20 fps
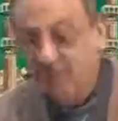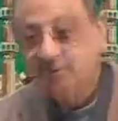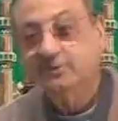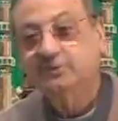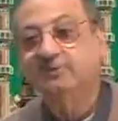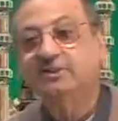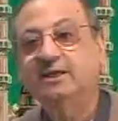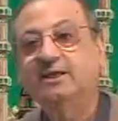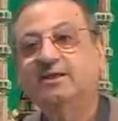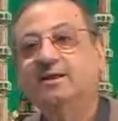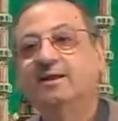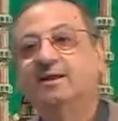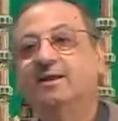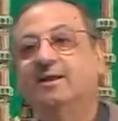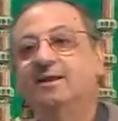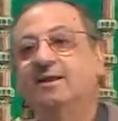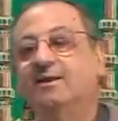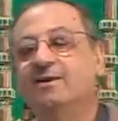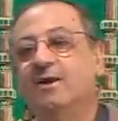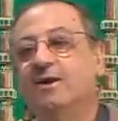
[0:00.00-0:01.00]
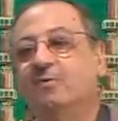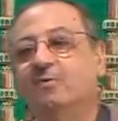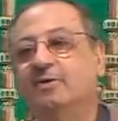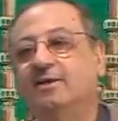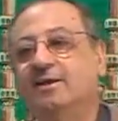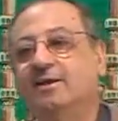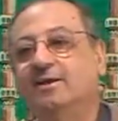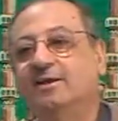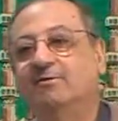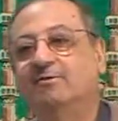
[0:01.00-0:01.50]
See, now
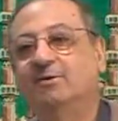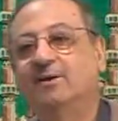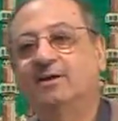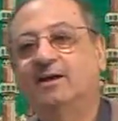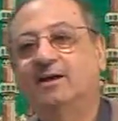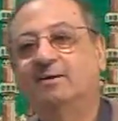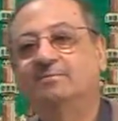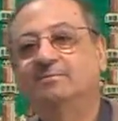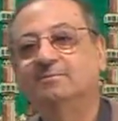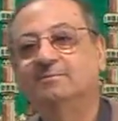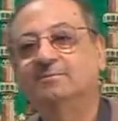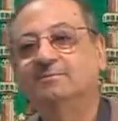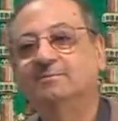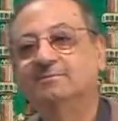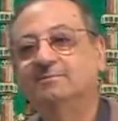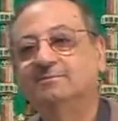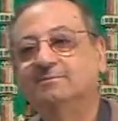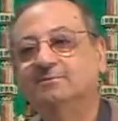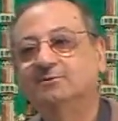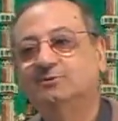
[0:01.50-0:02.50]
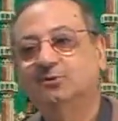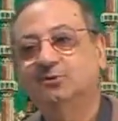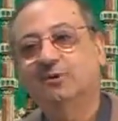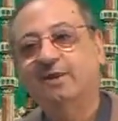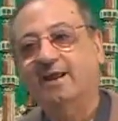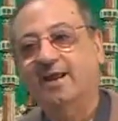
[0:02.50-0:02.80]
we come to the